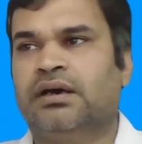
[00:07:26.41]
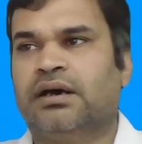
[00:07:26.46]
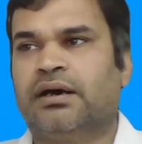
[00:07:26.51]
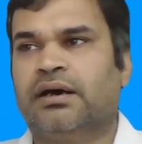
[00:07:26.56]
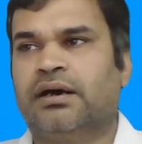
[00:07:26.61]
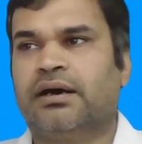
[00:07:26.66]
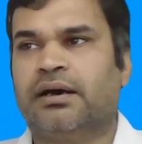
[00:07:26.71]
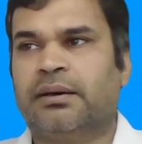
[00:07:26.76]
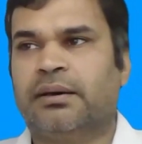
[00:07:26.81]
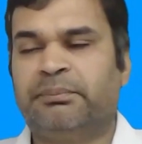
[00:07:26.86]

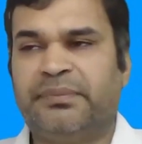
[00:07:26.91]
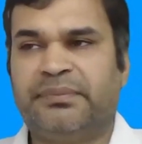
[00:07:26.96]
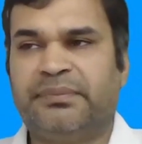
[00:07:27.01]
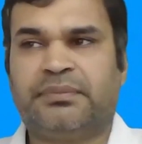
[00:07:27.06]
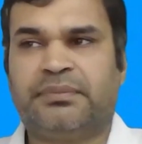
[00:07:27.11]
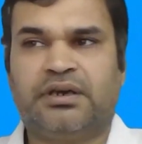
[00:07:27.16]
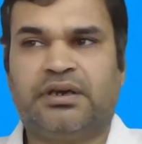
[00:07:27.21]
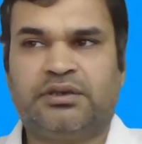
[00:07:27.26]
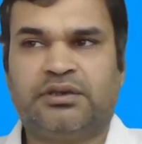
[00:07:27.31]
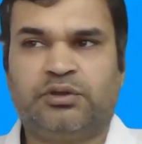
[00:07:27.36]

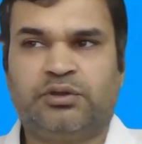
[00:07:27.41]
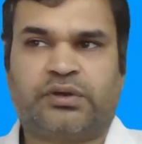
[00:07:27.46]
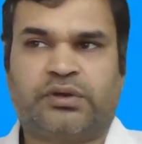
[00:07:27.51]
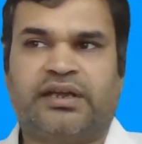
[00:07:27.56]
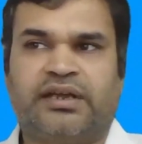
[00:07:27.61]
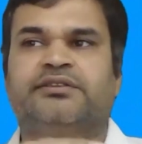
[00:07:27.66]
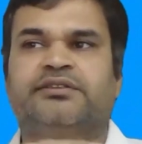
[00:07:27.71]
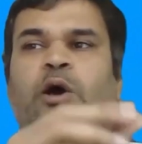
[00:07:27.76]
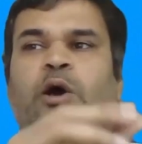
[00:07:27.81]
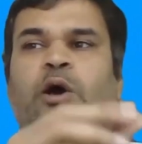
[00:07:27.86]

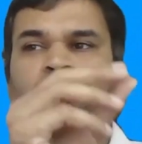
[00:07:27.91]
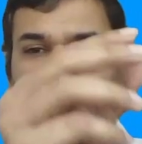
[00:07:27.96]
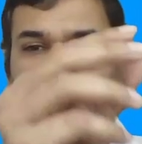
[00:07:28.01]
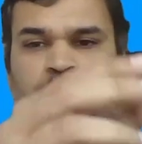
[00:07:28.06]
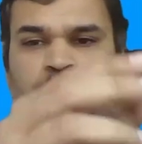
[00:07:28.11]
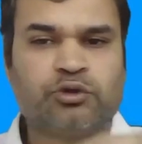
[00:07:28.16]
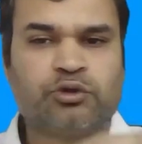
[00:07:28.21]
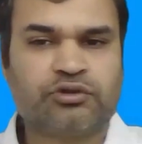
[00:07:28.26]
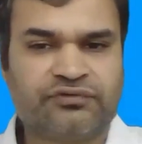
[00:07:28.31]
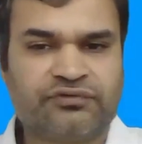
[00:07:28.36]
download
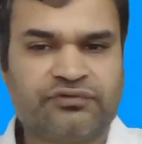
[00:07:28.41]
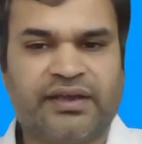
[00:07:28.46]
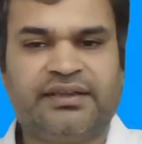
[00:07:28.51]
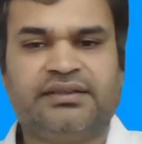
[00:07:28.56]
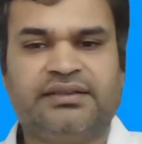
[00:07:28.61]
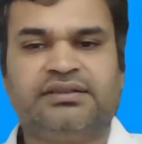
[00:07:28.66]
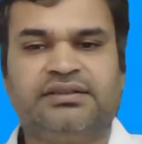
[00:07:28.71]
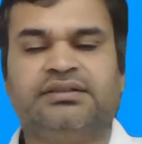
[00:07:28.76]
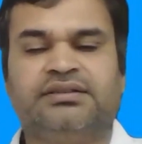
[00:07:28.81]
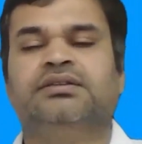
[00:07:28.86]
those
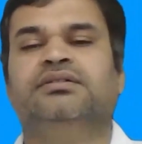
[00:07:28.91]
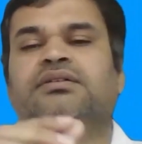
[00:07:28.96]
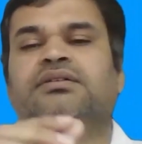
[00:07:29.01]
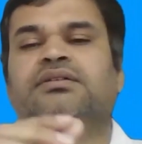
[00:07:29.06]
files,